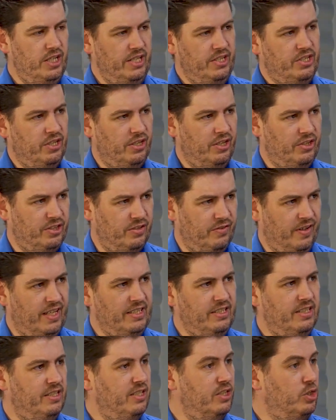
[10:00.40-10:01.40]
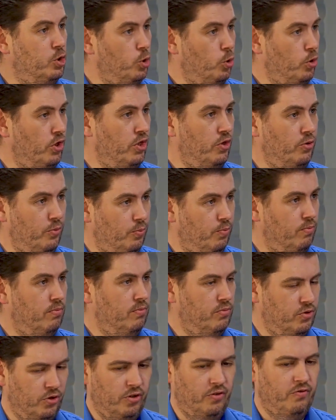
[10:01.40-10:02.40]
each of those devices and talk you,
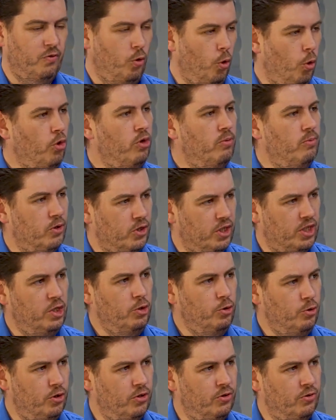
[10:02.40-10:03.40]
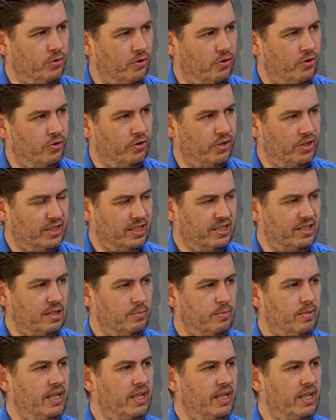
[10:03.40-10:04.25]
sort of audible cue you through the system.